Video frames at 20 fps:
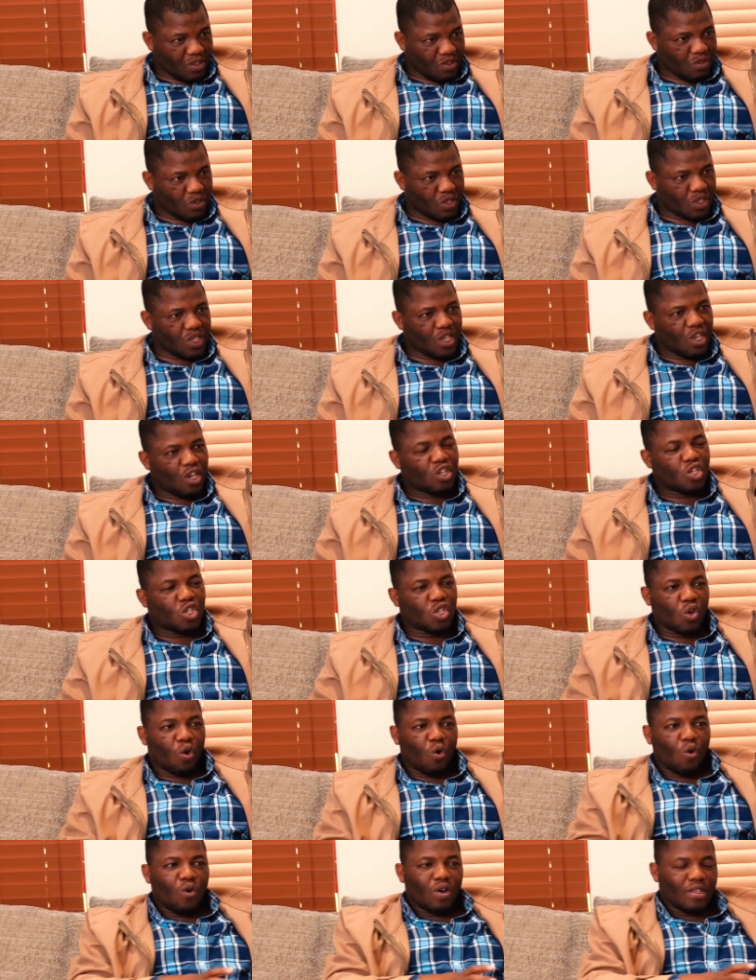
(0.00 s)
you see
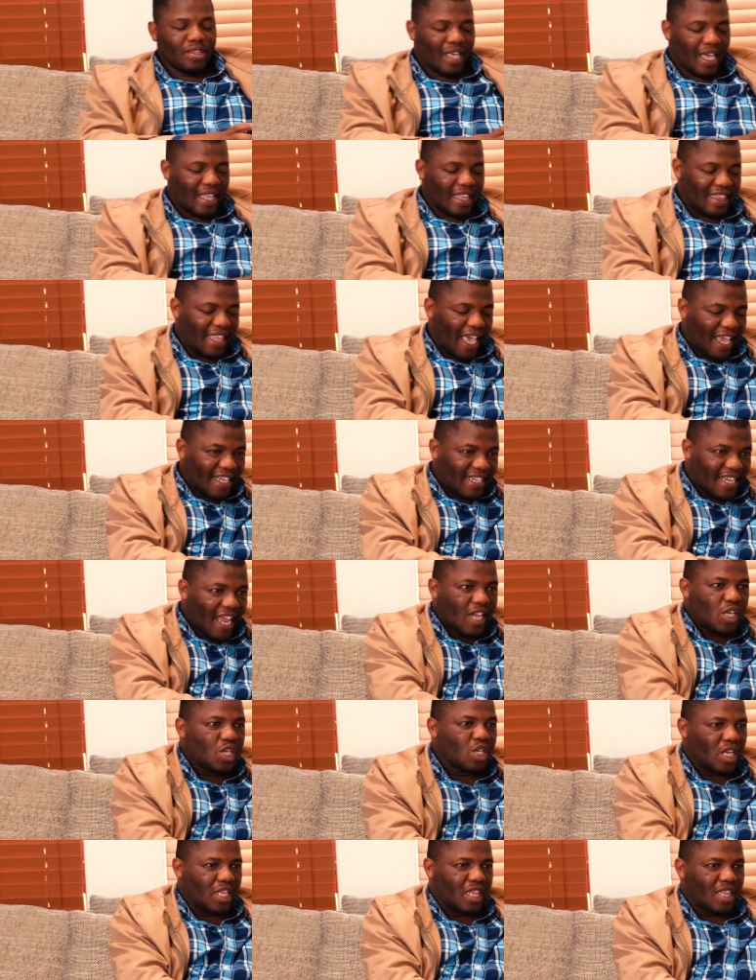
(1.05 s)
so the, the
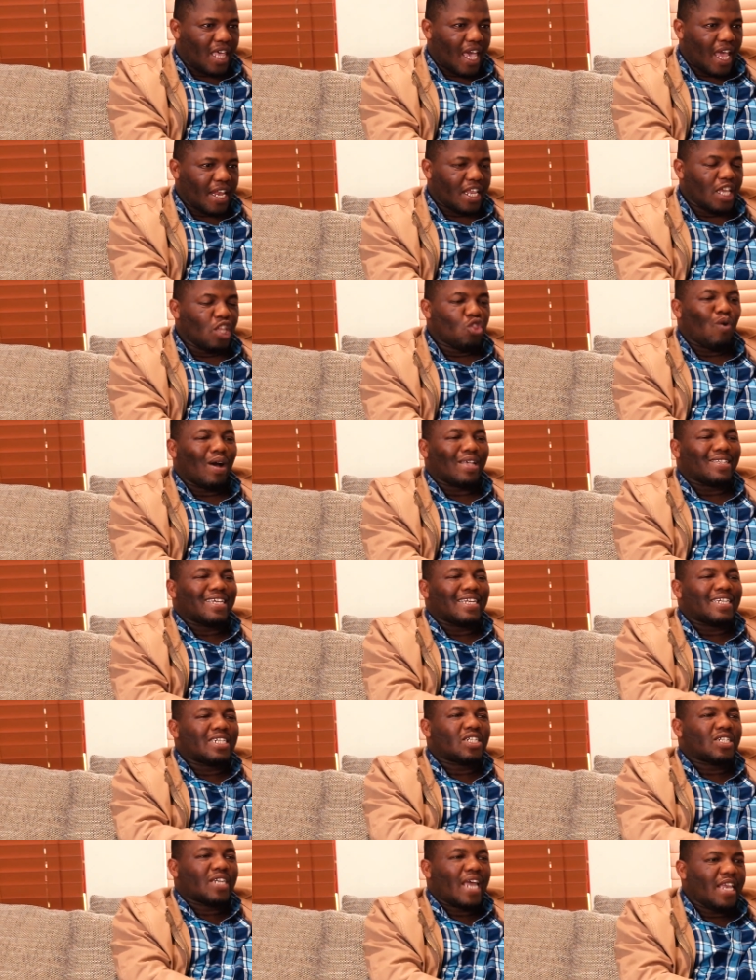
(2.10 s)
intention then it was a
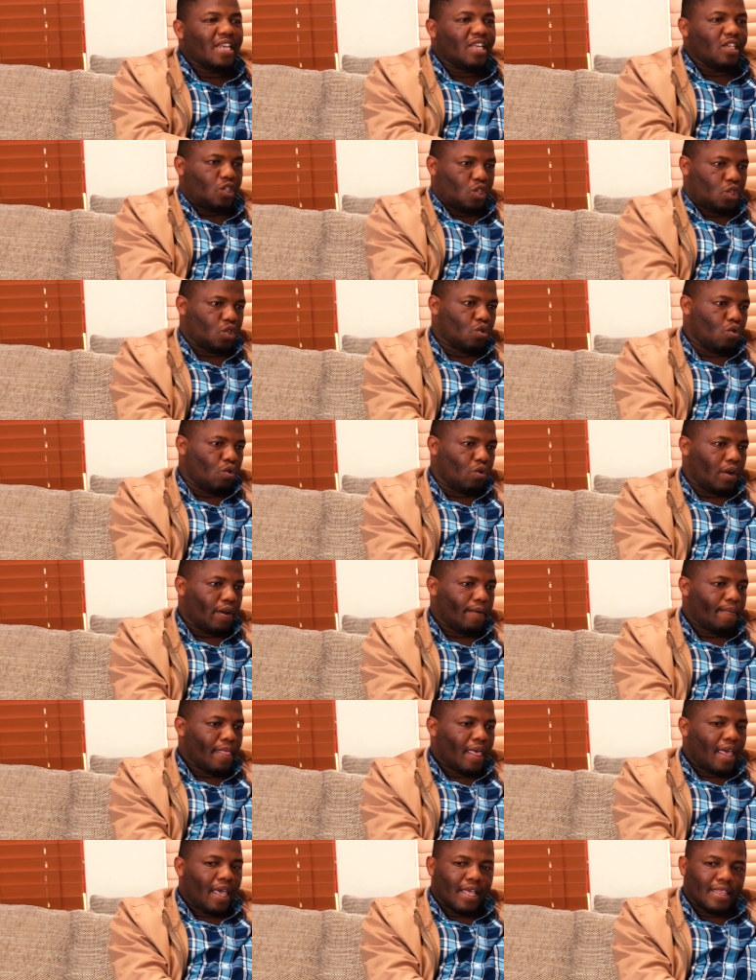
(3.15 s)
training school
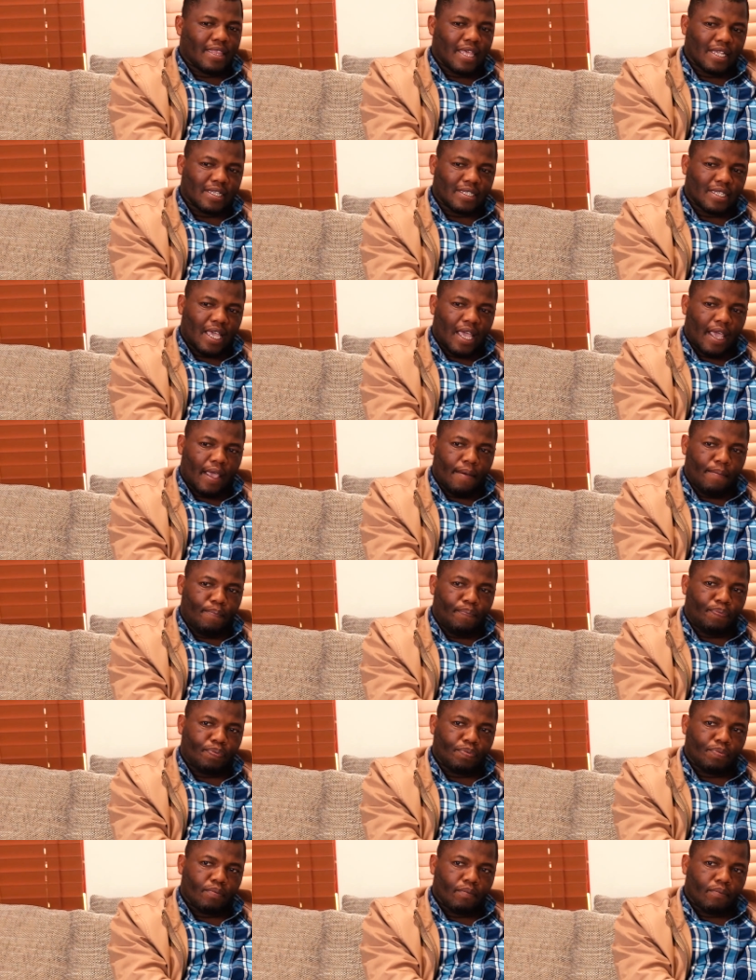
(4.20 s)
there's
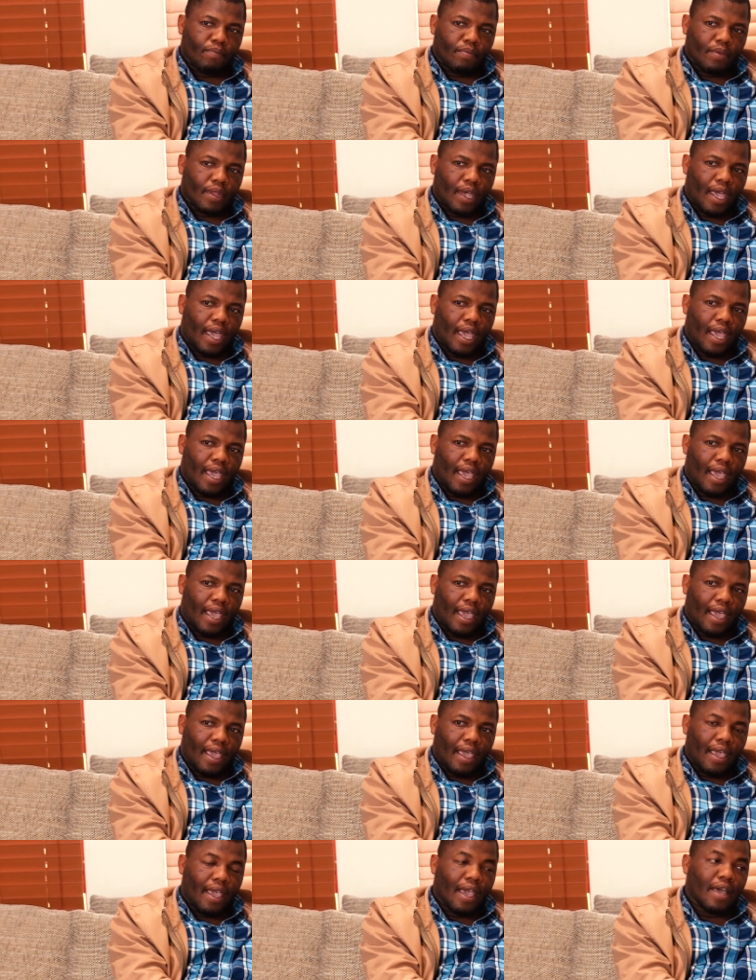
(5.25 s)
um,
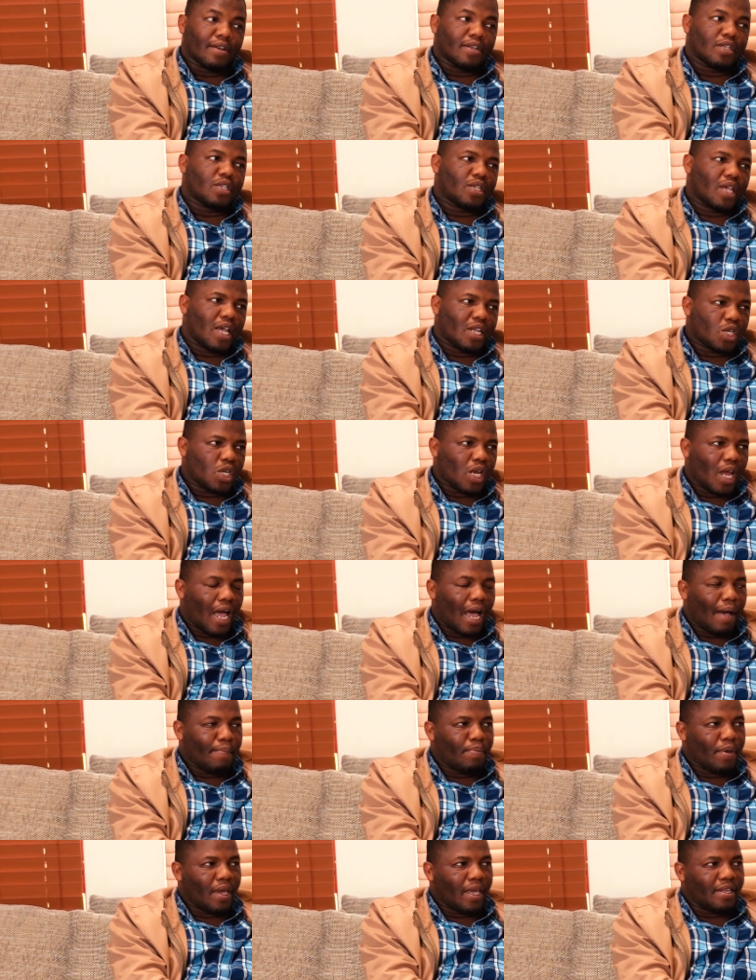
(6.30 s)
a, a, a, researcher
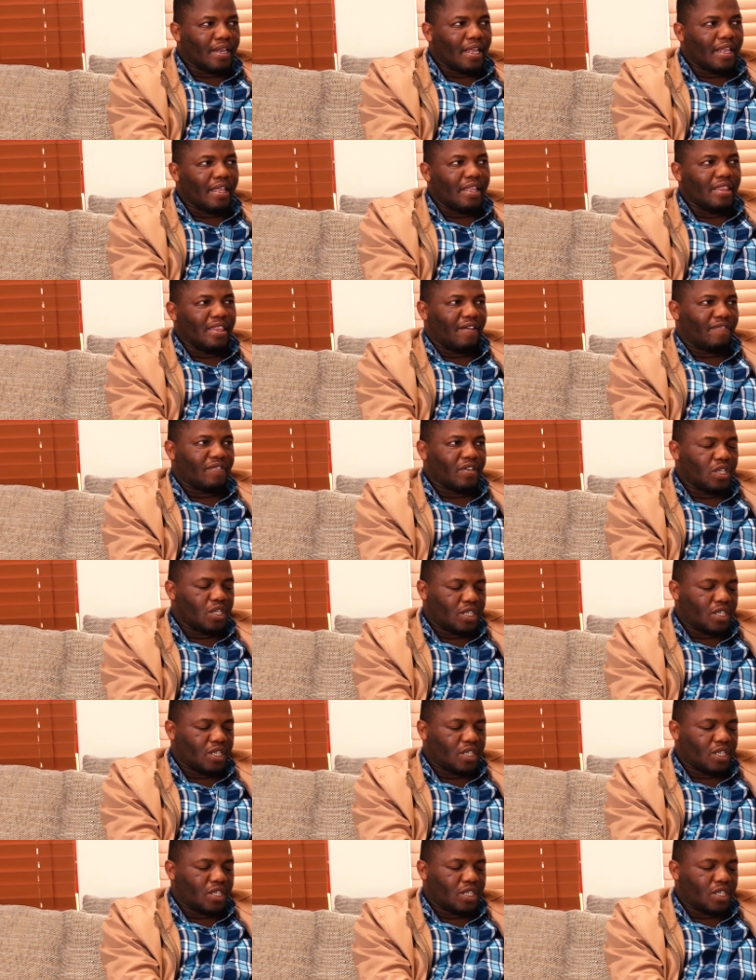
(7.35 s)
up in, in the free